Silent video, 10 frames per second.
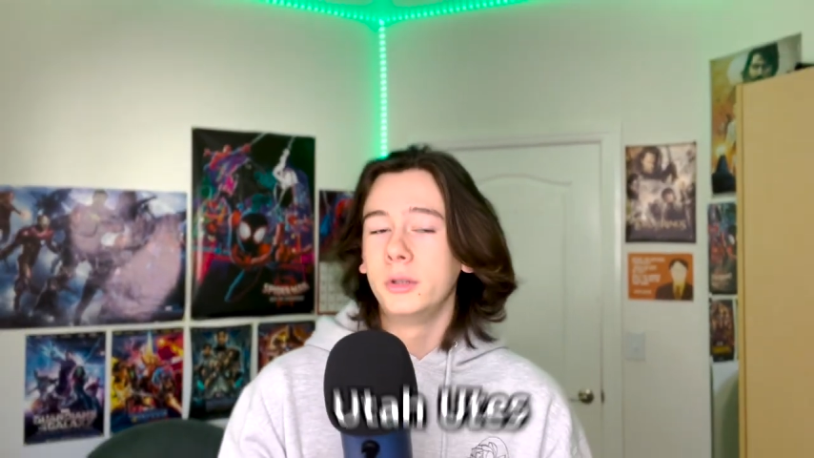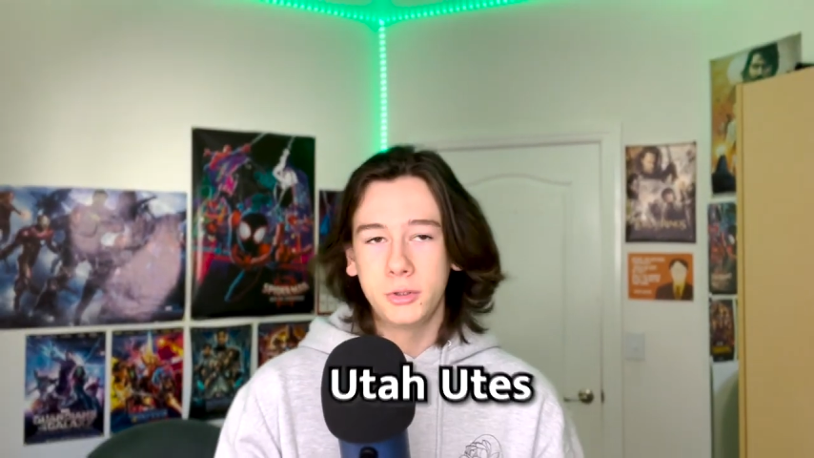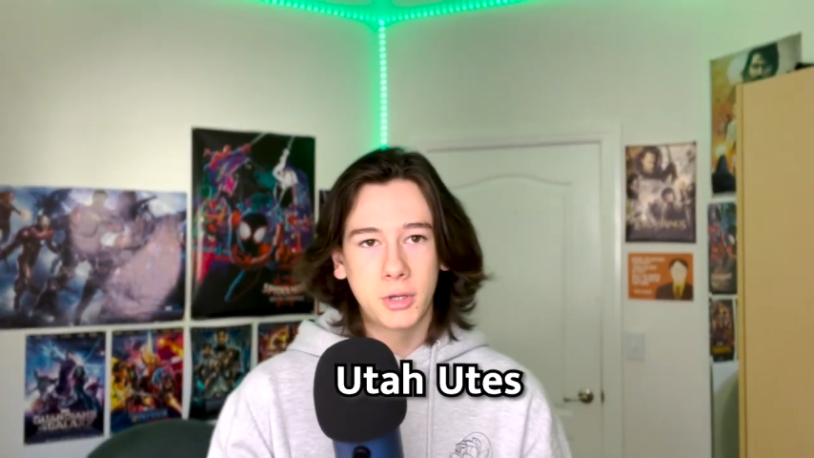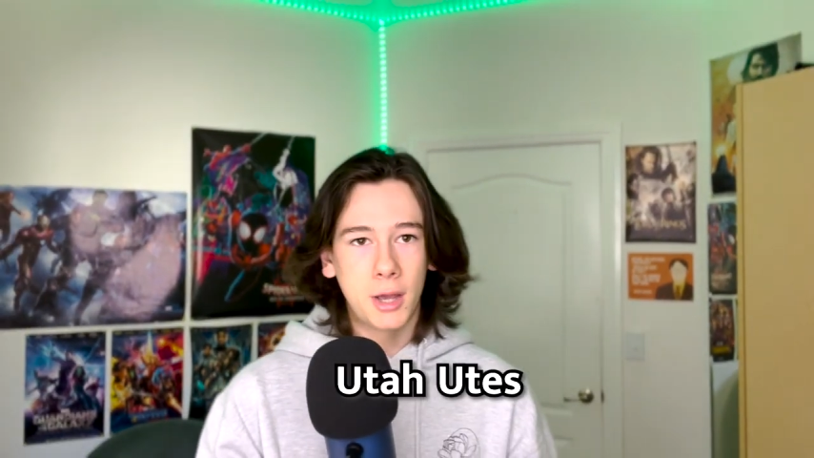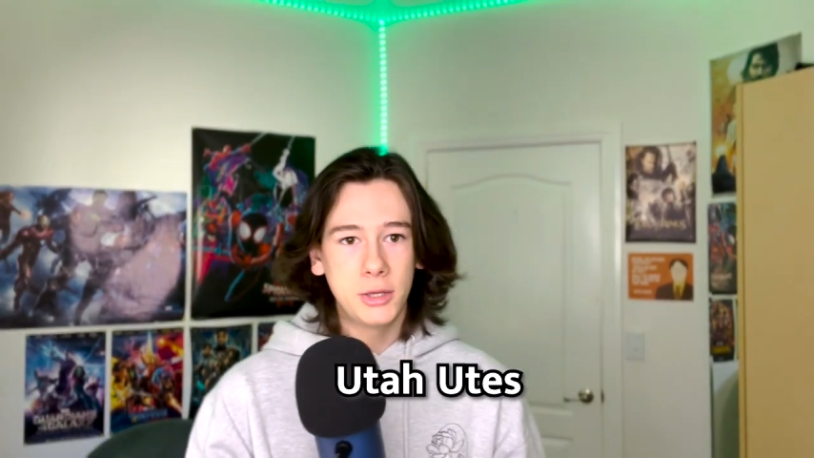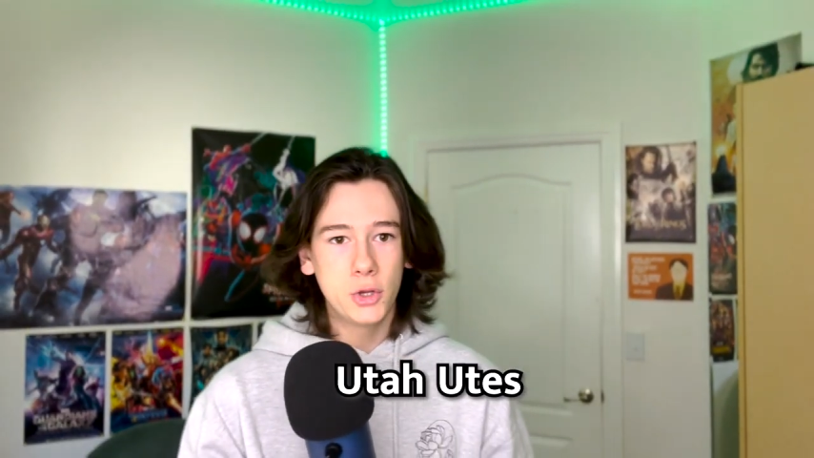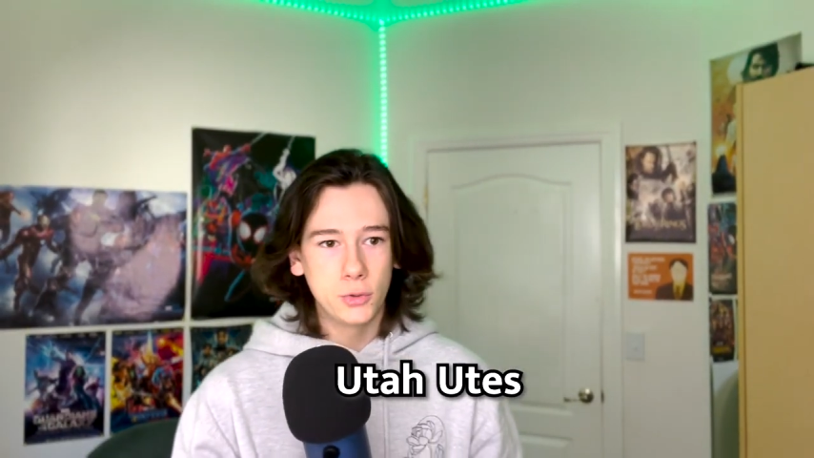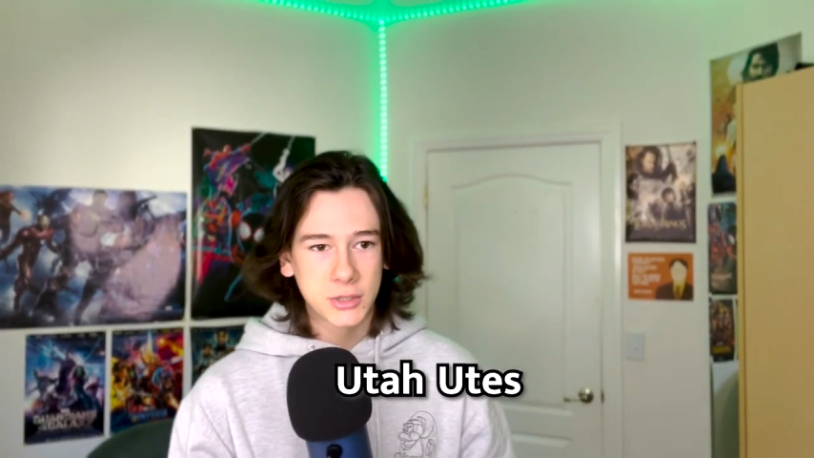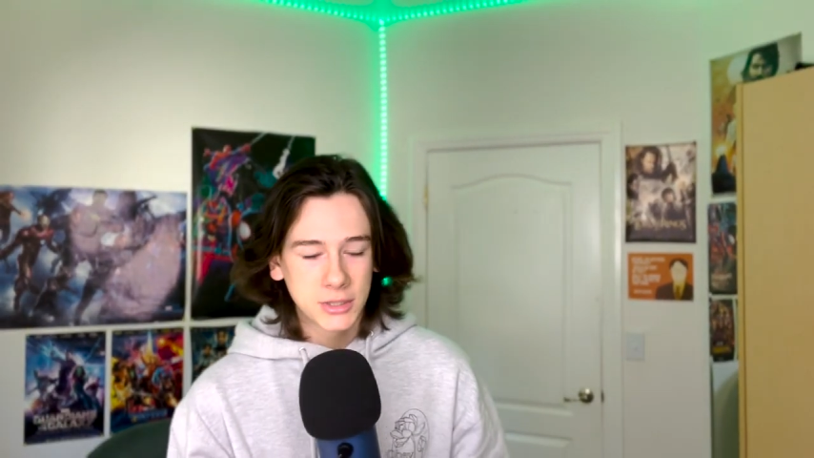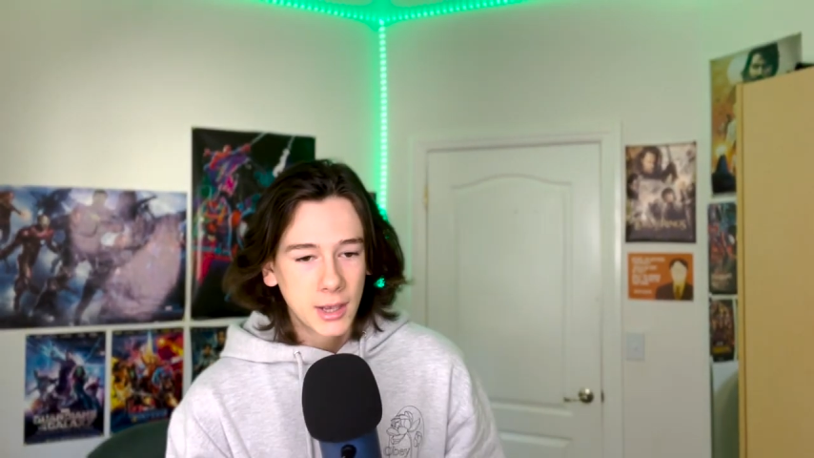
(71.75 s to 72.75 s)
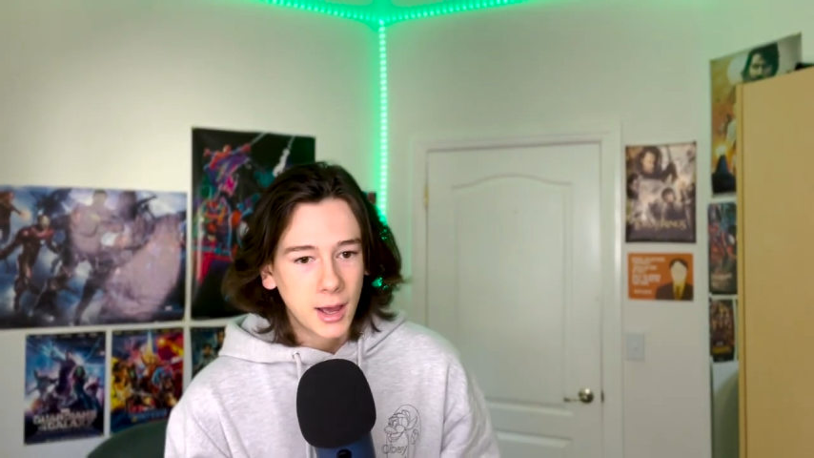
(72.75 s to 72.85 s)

Utah Utes.